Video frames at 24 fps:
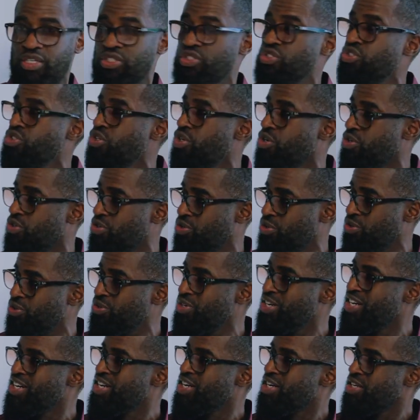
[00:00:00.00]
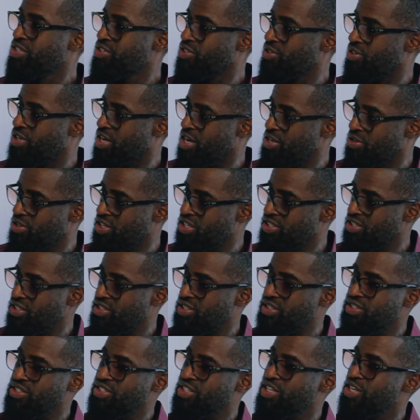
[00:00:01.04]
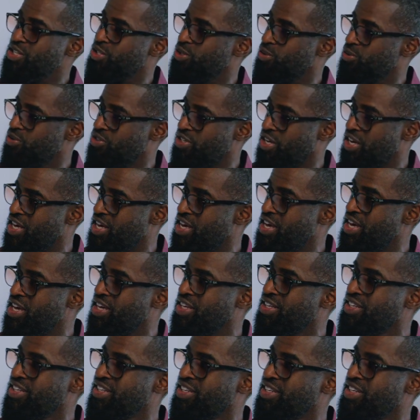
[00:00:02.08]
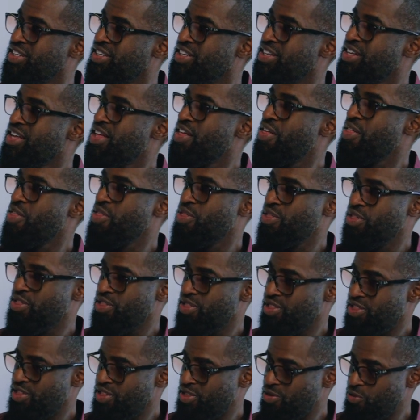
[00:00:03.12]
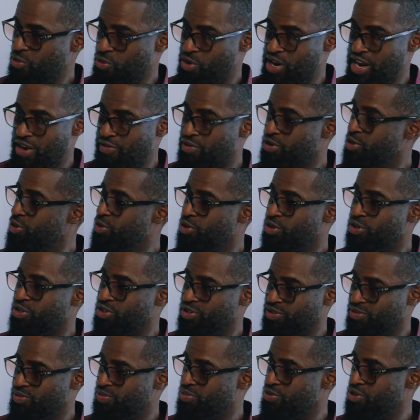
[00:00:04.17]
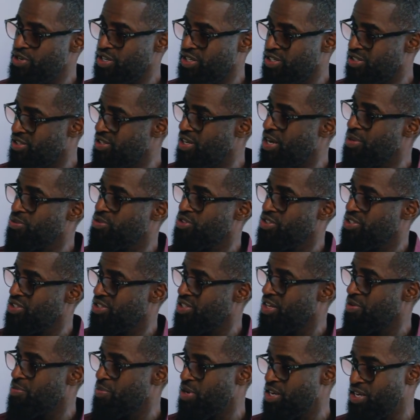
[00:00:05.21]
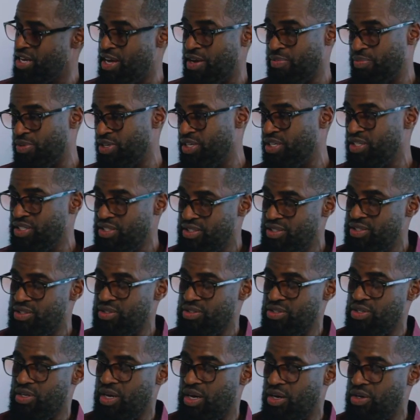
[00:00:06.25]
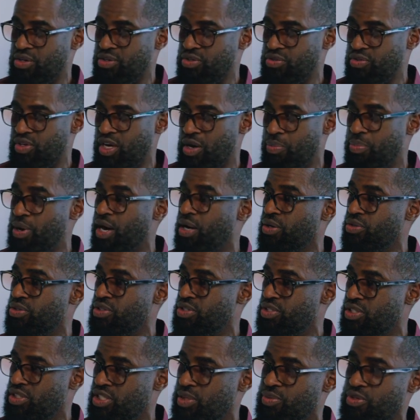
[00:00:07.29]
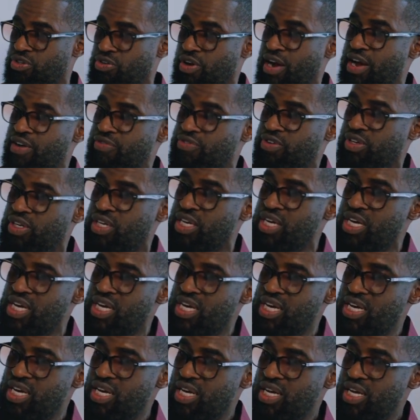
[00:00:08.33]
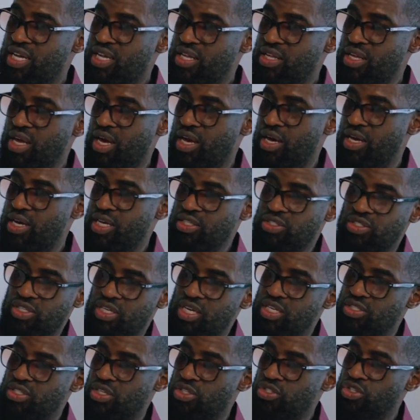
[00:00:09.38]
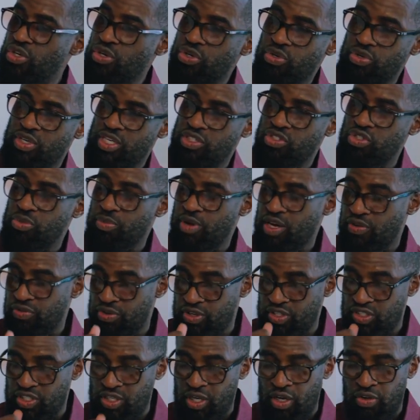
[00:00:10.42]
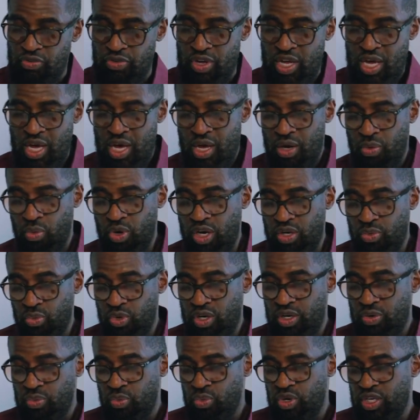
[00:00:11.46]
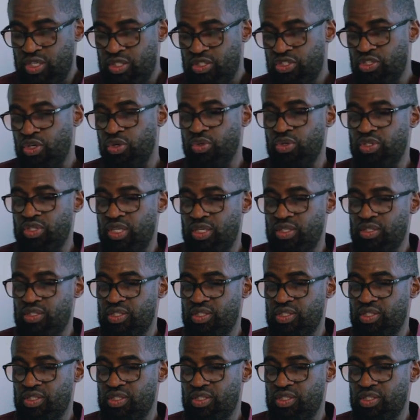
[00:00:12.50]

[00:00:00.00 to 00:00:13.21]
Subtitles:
circle, so now you get to continue saying whatever your preconceptions that may not be, about the demographic. Sure. Yeah, it's a circle that you make for yourself. So